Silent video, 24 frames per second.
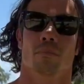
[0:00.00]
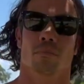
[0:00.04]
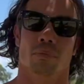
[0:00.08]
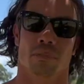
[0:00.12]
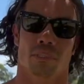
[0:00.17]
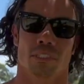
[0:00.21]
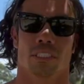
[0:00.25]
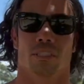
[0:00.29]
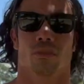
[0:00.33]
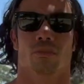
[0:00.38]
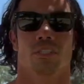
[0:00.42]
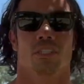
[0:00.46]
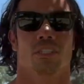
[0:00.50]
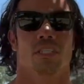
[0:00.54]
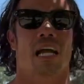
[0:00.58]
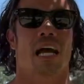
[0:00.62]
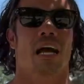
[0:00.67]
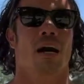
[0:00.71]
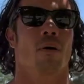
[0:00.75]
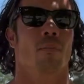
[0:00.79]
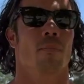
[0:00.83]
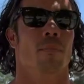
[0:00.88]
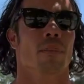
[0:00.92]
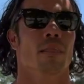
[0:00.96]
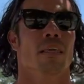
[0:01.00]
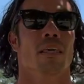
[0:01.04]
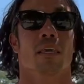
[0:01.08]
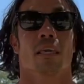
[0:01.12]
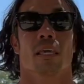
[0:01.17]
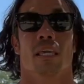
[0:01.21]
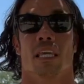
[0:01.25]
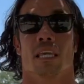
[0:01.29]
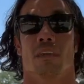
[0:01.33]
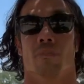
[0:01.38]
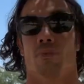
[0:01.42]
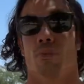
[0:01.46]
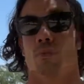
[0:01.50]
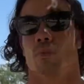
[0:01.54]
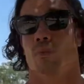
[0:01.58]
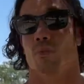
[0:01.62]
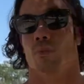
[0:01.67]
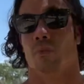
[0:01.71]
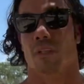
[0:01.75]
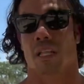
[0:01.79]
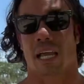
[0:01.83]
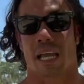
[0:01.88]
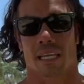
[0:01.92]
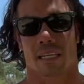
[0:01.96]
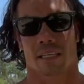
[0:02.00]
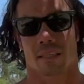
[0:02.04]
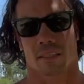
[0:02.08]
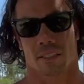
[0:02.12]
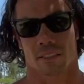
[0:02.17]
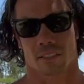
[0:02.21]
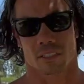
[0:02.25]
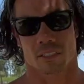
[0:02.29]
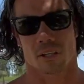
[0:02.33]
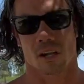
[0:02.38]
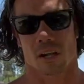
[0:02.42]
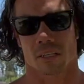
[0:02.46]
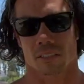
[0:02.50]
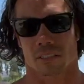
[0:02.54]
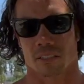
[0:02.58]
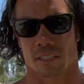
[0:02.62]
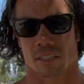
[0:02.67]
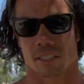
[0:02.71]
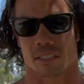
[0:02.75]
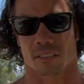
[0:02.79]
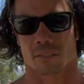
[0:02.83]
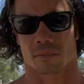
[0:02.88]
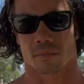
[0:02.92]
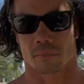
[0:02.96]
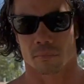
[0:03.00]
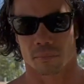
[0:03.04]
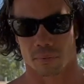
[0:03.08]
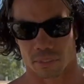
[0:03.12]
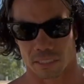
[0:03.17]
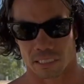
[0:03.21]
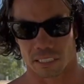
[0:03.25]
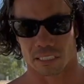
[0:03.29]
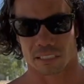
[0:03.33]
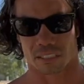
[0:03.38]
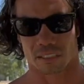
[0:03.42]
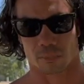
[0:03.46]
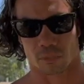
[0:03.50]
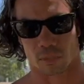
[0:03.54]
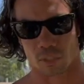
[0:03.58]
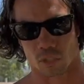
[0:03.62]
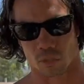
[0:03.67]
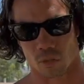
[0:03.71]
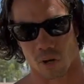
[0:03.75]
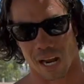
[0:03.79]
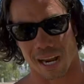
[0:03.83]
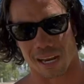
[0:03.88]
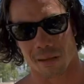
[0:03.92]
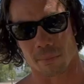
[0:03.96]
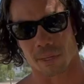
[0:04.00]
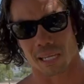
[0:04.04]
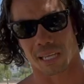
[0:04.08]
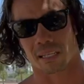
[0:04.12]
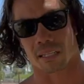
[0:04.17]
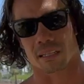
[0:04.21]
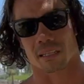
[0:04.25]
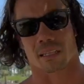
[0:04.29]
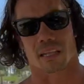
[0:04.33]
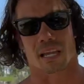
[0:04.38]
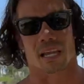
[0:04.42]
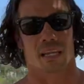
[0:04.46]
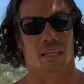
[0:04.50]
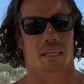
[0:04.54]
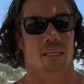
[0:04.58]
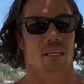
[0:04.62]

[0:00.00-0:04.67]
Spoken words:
please reach out. If you like this content, please subscribe and like.